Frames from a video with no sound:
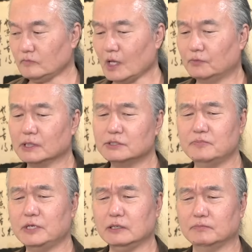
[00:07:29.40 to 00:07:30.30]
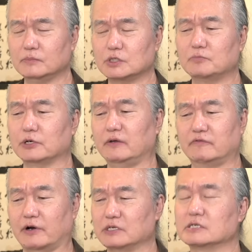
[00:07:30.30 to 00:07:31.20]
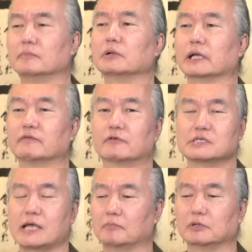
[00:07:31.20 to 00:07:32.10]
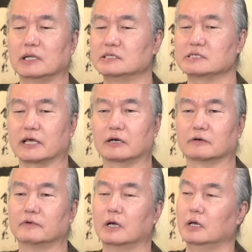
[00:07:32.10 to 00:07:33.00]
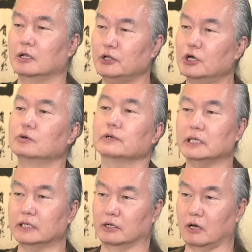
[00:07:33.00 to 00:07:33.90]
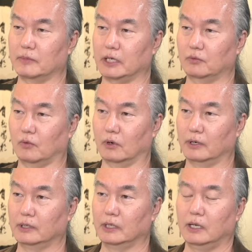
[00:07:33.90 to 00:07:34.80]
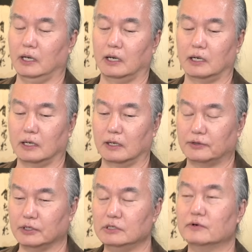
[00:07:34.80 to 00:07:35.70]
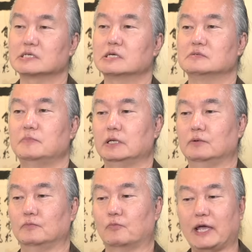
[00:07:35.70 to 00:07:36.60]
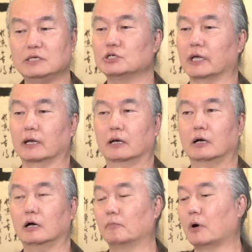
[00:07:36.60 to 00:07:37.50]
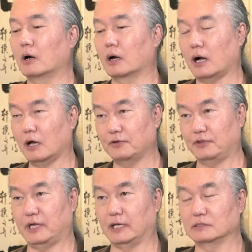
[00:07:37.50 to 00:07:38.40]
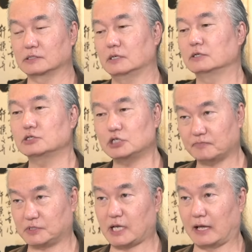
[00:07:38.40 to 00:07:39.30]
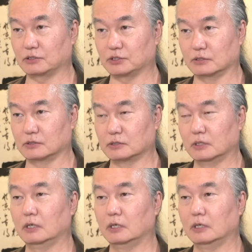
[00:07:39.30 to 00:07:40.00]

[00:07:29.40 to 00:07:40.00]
Well, to put it very simply, for example, let's think of no economic war. The US has been waging, among other things, chip sanctions.